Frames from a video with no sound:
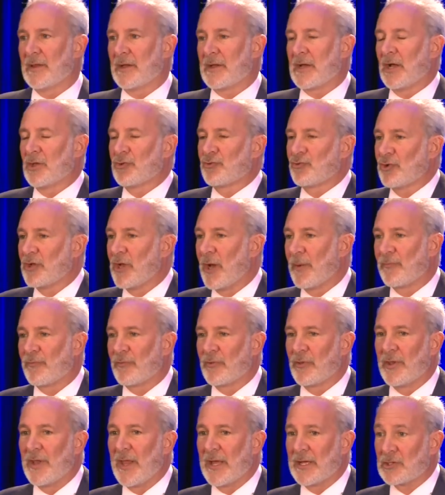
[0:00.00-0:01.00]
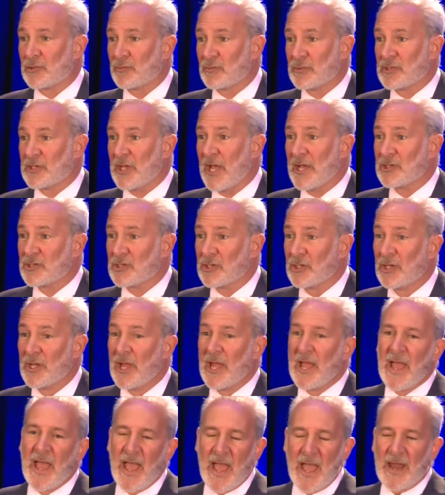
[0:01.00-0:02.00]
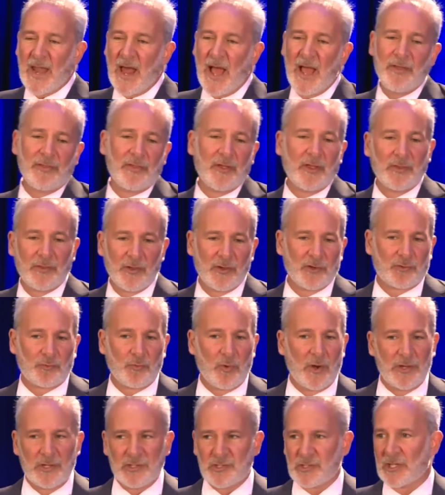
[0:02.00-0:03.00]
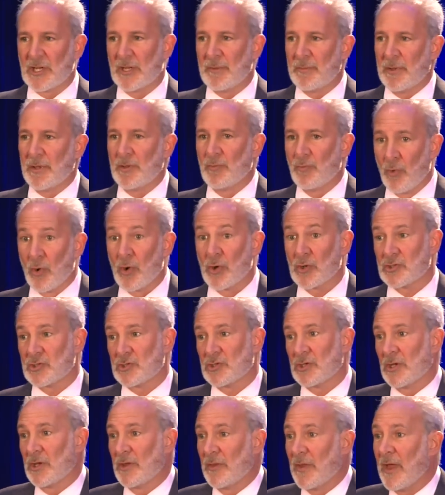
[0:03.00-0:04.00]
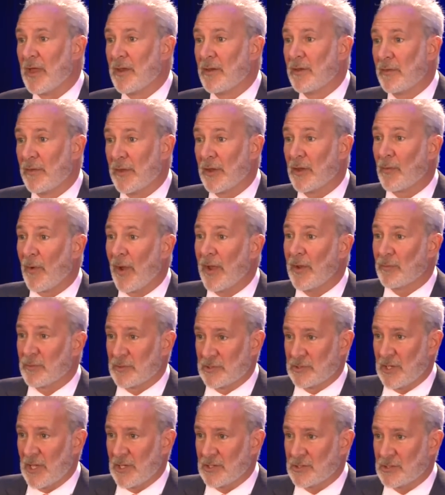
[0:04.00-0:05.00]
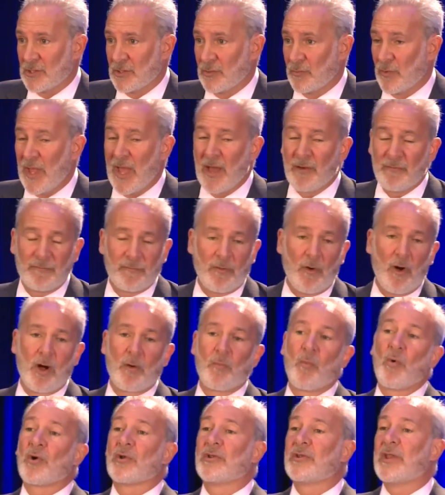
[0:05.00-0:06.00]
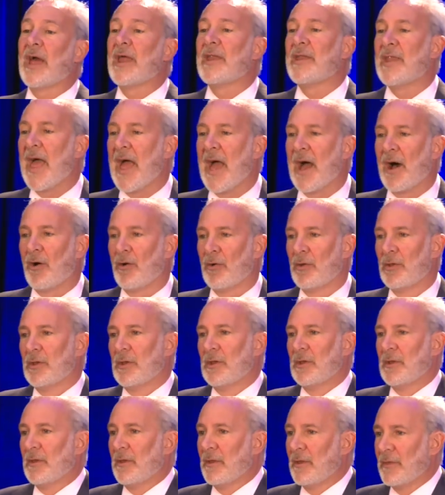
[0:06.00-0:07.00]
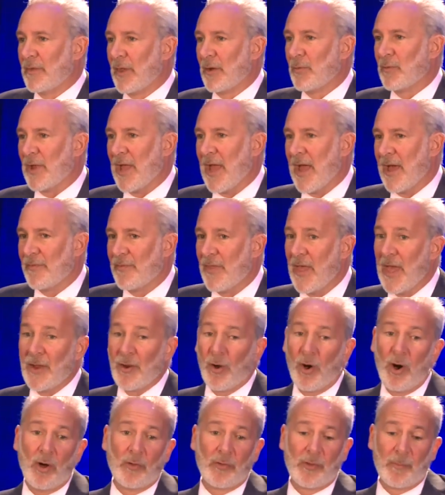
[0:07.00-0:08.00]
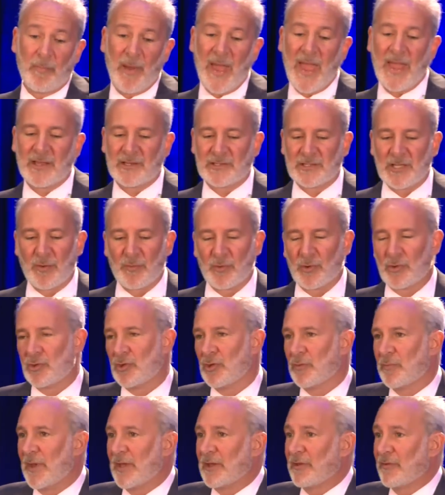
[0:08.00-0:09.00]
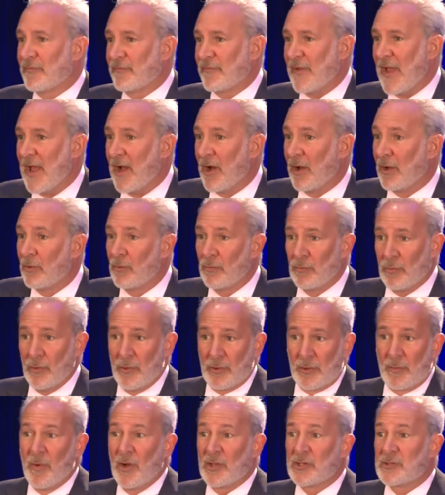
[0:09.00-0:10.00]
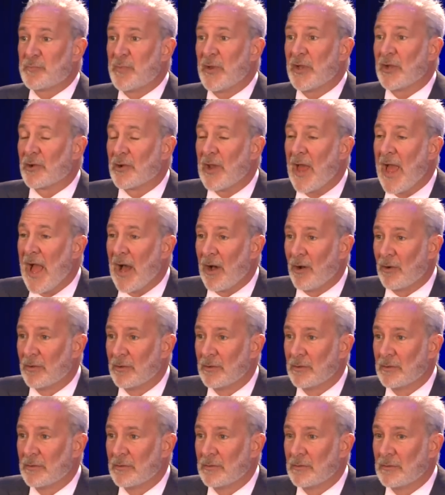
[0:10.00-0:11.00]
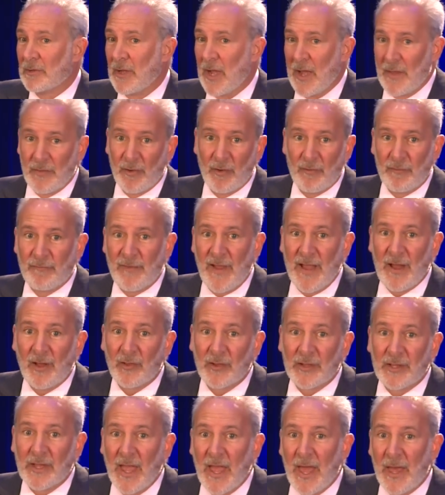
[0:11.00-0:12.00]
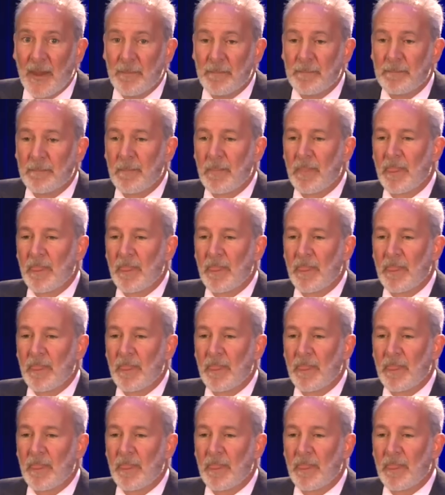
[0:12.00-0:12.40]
the country up for the next recession. And I think this one is going to be worse than the Great Recession. We have far more debt now than we had then. All the banks that were too big to fail, well, they're much bigger now and they'll fail again.